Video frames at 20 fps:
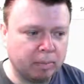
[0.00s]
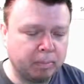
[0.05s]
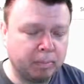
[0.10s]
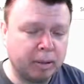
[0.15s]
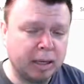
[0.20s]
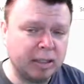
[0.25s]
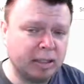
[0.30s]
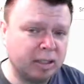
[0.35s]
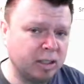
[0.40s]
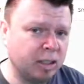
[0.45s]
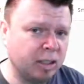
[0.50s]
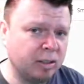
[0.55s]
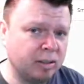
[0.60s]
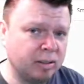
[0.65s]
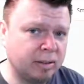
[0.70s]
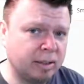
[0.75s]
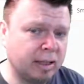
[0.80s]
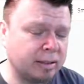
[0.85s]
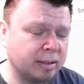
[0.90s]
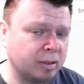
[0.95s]
But, you know,
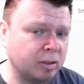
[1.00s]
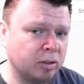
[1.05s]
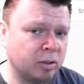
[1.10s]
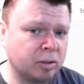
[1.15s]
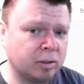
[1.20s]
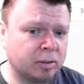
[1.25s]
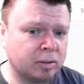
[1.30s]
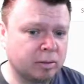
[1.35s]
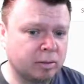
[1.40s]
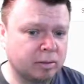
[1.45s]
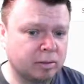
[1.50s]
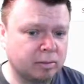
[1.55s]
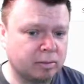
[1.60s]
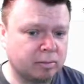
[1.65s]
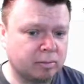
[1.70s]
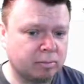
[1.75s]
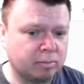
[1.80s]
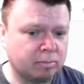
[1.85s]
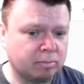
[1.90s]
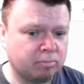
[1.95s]
that's not
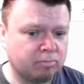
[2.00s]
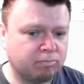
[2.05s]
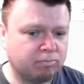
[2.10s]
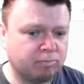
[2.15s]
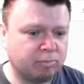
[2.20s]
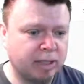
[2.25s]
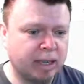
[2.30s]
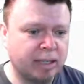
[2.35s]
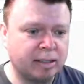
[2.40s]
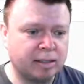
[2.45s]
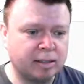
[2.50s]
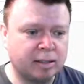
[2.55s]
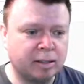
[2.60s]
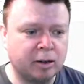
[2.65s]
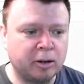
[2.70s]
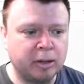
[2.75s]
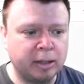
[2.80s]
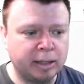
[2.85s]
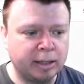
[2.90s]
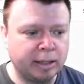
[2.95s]

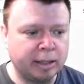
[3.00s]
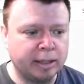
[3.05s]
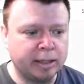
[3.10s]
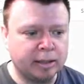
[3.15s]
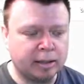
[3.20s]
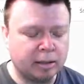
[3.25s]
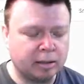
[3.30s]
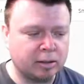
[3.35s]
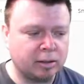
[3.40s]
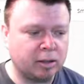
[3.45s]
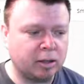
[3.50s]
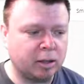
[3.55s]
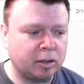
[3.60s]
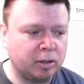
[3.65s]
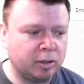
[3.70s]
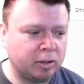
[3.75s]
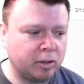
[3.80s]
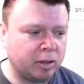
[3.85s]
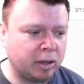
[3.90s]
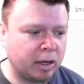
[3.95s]
necessarily needed. I'll show
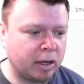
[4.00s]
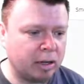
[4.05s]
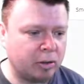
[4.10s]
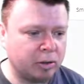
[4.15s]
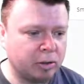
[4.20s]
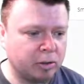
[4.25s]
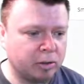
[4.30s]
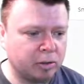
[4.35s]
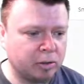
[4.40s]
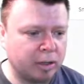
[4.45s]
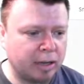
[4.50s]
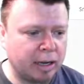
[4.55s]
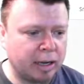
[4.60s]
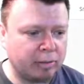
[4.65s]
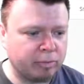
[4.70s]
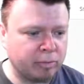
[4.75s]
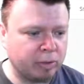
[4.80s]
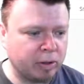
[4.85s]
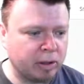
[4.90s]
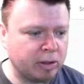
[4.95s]
you how you could
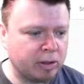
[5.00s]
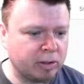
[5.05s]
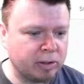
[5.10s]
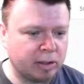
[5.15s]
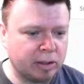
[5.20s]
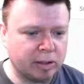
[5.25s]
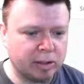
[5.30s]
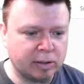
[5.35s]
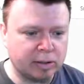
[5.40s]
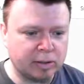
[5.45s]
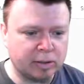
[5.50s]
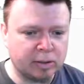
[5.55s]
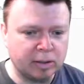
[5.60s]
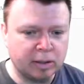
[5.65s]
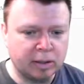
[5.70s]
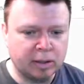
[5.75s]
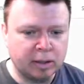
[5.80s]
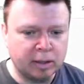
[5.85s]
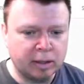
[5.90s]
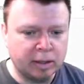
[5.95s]
have, for instance,
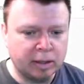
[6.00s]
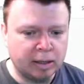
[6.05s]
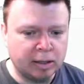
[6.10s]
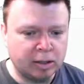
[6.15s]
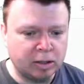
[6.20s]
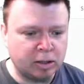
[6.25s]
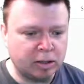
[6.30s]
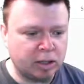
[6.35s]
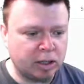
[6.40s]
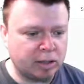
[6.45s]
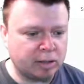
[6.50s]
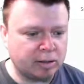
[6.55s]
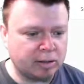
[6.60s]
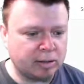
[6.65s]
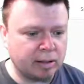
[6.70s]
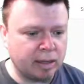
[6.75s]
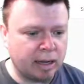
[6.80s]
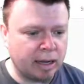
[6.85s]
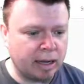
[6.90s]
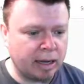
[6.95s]

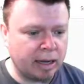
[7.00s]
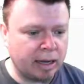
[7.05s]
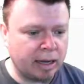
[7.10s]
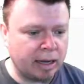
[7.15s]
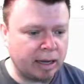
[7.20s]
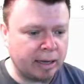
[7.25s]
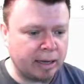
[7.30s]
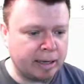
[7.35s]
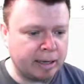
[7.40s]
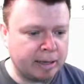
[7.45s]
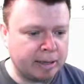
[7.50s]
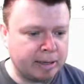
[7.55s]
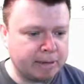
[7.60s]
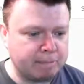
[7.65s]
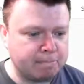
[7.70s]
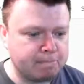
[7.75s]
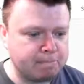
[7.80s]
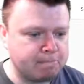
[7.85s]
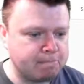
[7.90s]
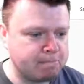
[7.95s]
just
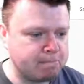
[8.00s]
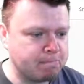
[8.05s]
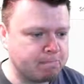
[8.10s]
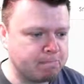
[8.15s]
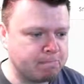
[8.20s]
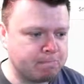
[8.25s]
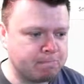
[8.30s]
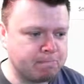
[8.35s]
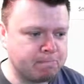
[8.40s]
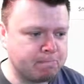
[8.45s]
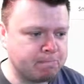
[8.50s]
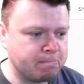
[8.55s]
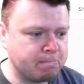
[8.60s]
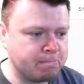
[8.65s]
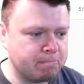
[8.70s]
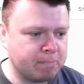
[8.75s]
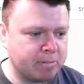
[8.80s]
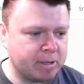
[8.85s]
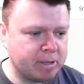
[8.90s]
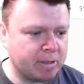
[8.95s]
a
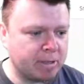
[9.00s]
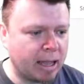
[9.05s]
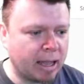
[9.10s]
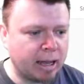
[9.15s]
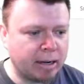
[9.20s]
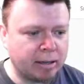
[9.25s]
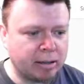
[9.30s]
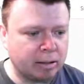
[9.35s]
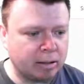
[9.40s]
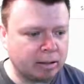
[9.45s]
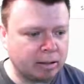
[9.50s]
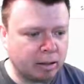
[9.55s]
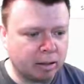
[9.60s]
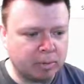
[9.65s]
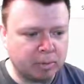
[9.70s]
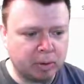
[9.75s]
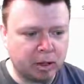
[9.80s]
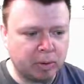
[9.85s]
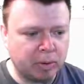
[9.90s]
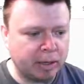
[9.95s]
standard,
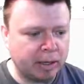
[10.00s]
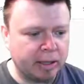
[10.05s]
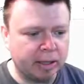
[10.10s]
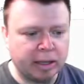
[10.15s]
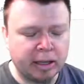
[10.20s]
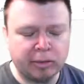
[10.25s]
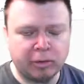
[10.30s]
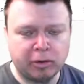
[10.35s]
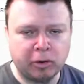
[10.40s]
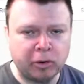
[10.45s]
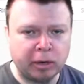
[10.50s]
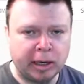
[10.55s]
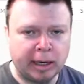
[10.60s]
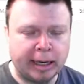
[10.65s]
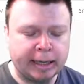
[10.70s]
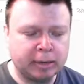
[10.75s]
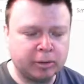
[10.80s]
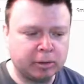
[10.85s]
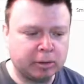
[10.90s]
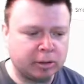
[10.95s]
I'm going in there for an
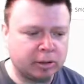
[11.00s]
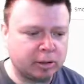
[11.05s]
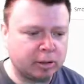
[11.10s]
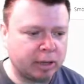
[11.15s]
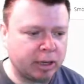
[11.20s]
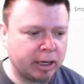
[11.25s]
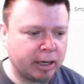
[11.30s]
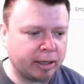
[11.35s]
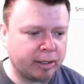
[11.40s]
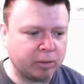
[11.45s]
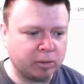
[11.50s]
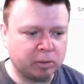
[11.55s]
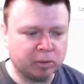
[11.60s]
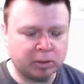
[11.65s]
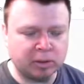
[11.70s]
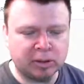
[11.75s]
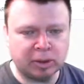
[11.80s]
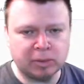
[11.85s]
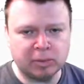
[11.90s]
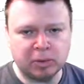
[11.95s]
electrical check or
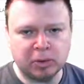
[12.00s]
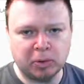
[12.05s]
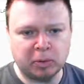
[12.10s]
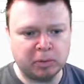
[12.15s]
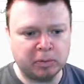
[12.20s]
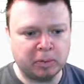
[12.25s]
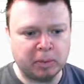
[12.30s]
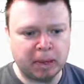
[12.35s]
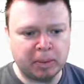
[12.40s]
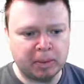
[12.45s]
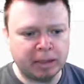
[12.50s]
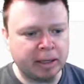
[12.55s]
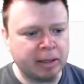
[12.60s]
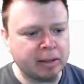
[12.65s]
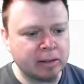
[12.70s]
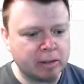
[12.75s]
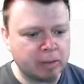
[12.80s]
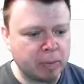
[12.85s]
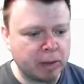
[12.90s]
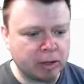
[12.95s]
some sort of plumbing
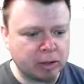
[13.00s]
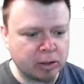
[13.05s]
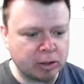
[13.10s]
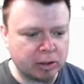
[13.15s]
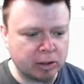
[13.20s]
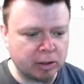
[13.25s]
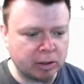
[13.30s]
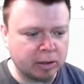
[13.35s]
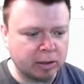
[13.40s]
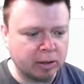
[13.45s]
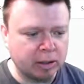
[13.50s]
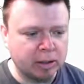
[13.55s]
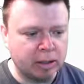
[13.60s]
inspection,